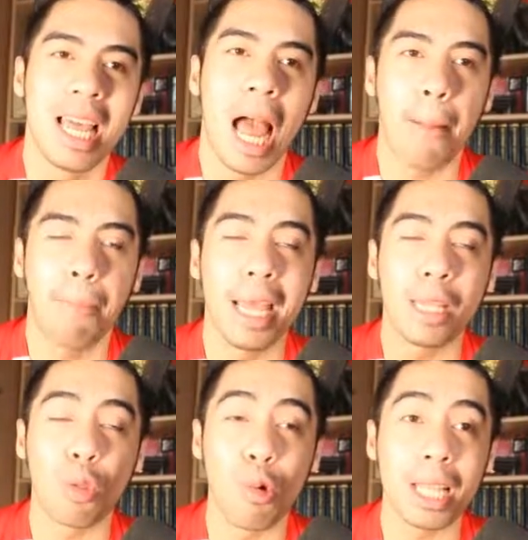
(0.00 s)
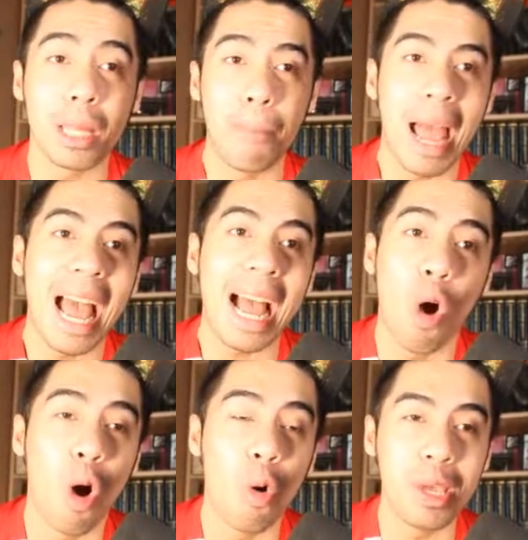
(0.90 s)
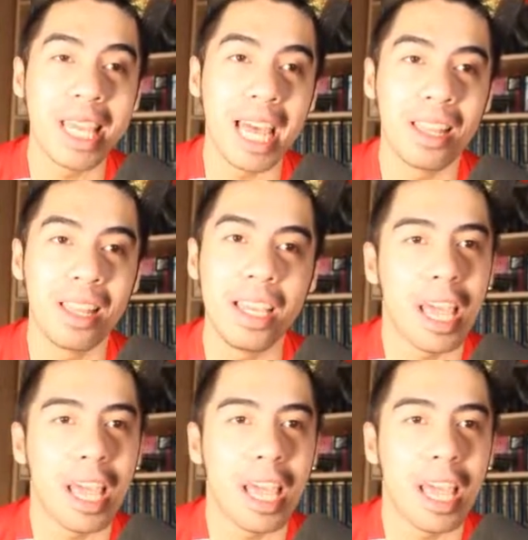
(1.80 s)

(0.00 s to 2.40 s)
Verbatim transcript: I played three at the back all weekend league.